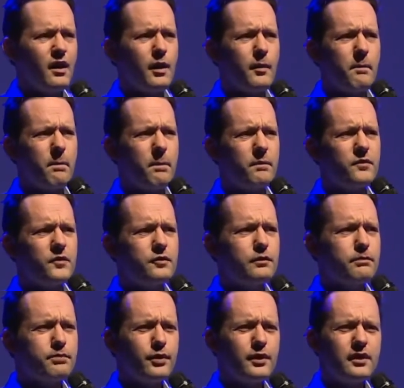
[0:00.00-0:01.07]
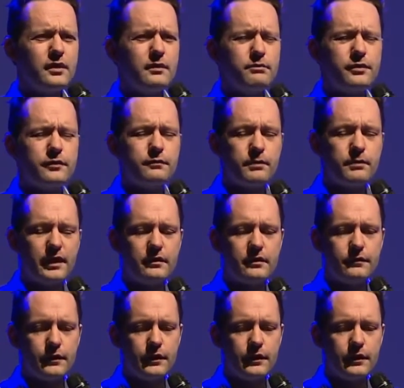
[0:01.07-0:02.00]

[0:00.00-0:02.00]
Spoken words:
To put it in perspective,